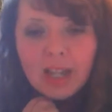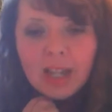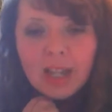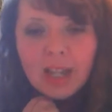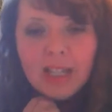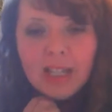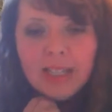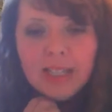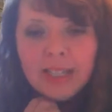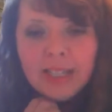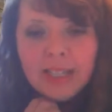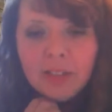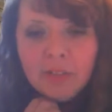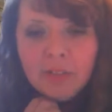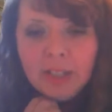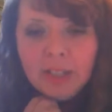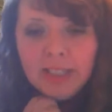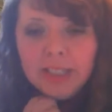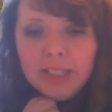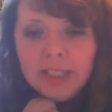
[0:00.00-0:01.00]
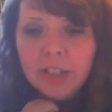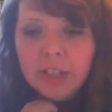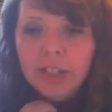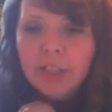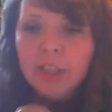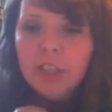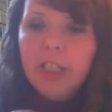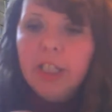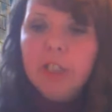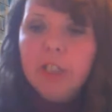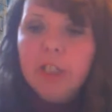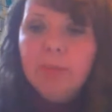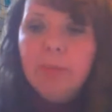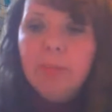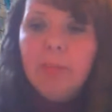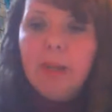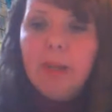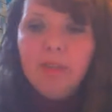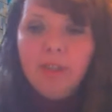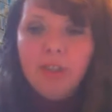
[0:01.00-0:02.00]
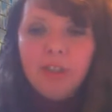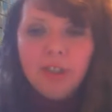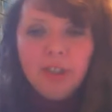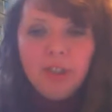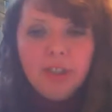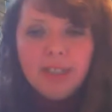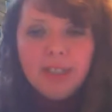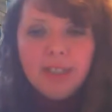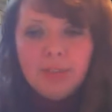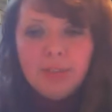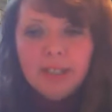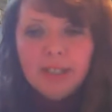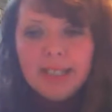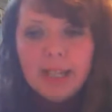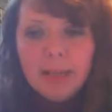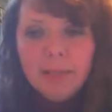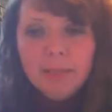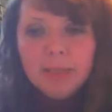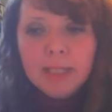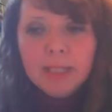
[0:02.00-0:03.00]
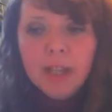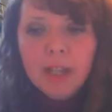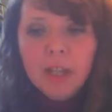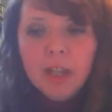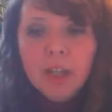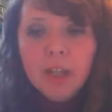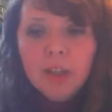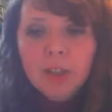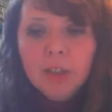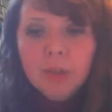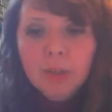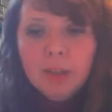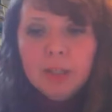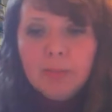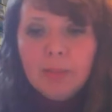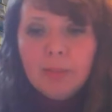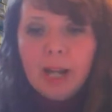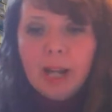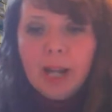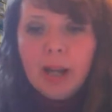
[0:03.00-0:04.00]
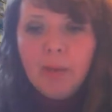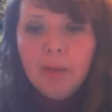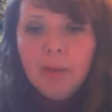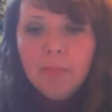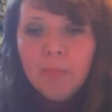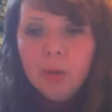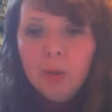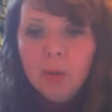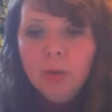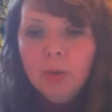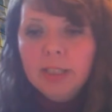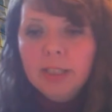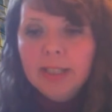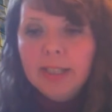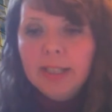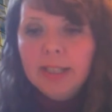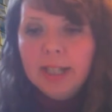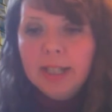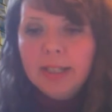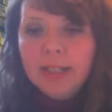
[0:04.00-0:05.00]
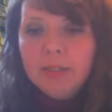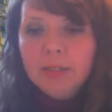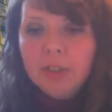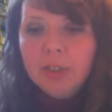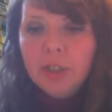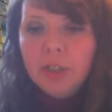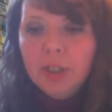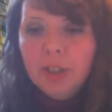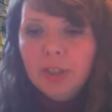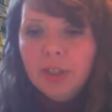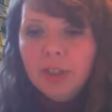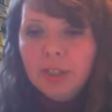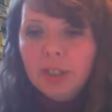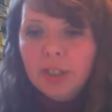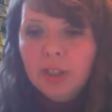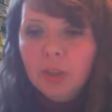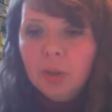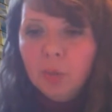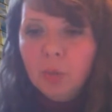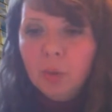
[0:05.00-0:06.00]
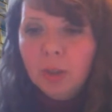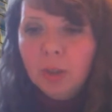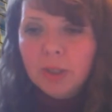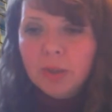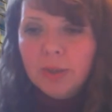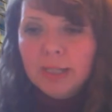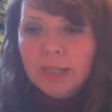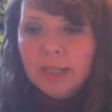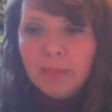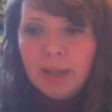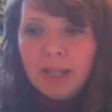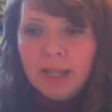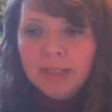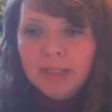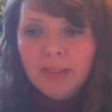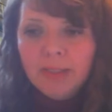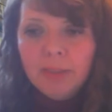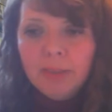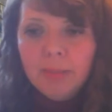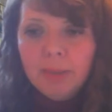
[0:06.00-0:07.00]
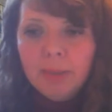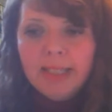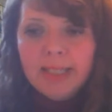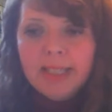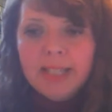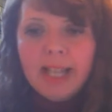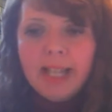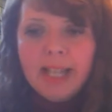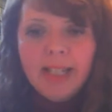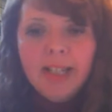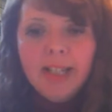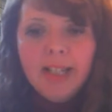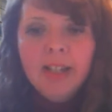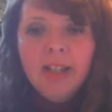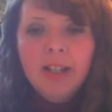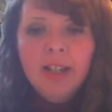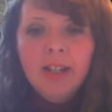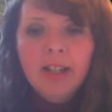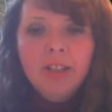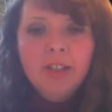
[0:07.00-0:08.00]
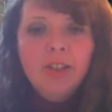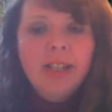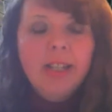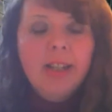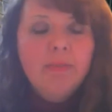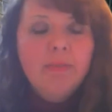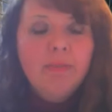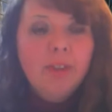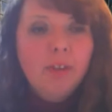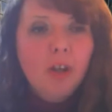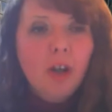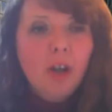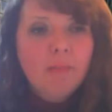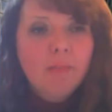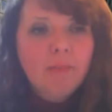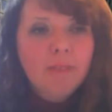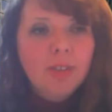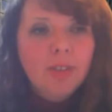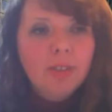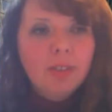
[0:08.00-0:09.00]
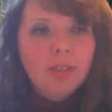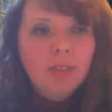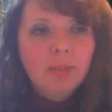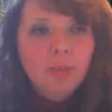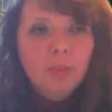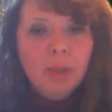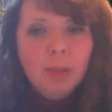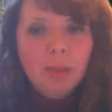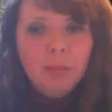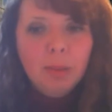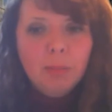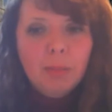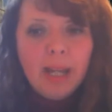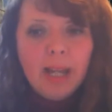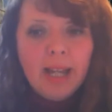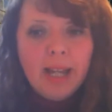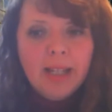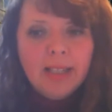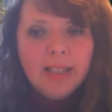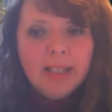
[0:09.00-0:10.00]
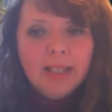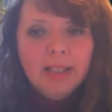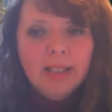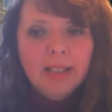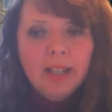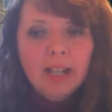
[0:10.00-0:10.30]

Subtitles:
And in our research, teachers preparing students for exams talked about how important it is for students to know what to expect on the big day so they can feel confident and well prepared.